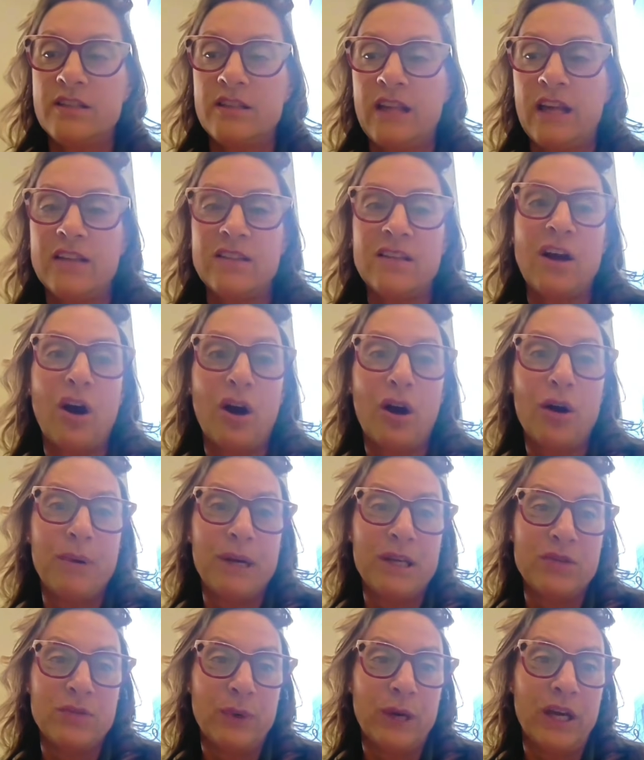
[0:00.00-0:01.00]
And that's our
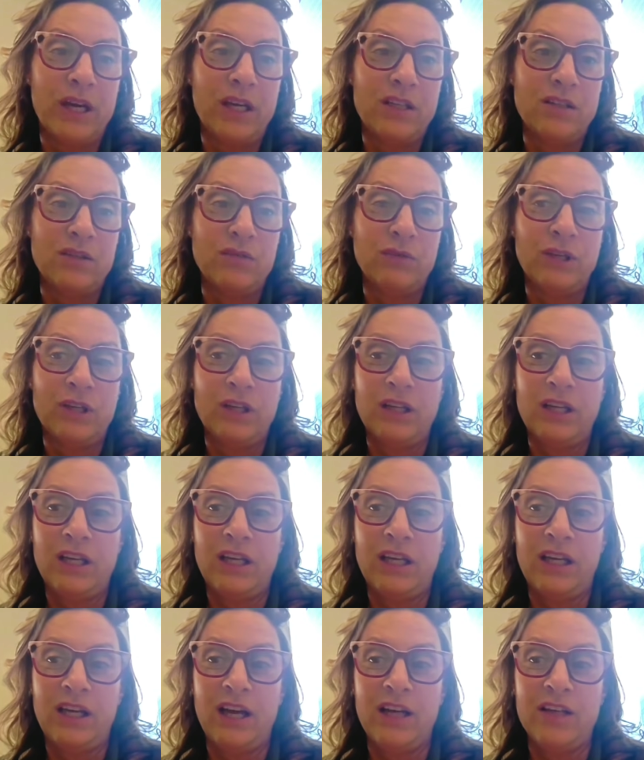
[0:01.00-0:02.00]
best way to
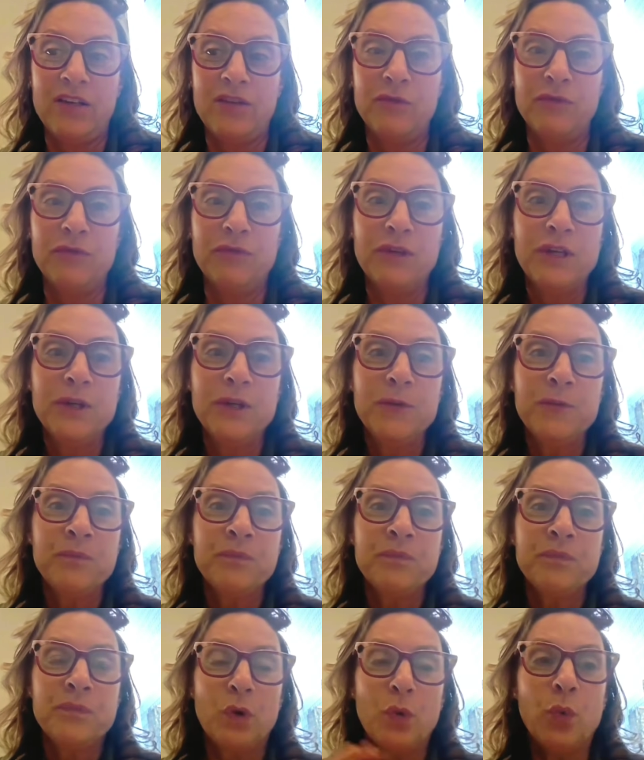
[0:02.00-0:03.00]
really kind of
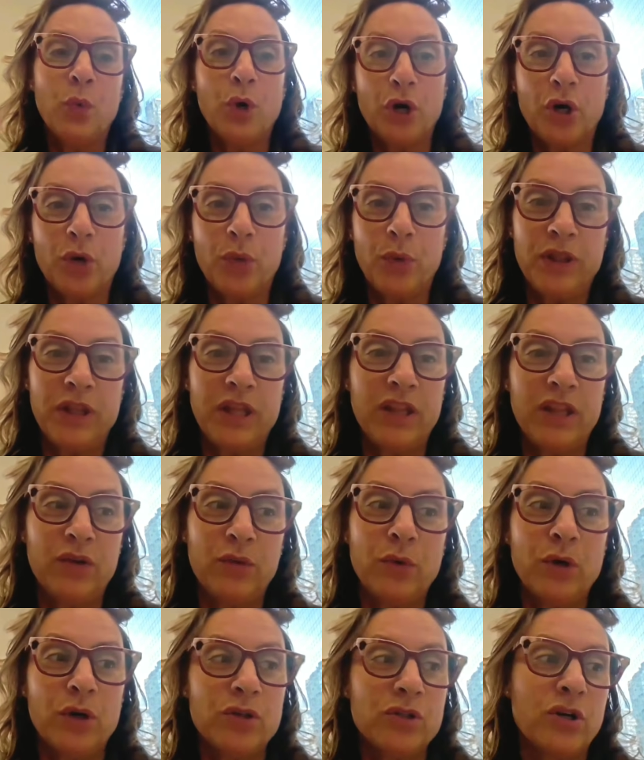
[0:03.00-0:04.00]
work within the
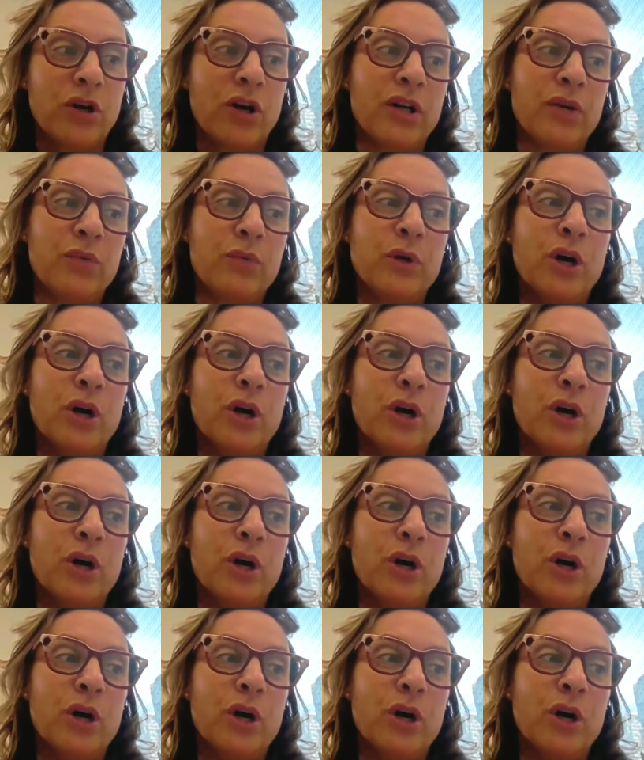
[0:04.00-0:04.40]
walled garden.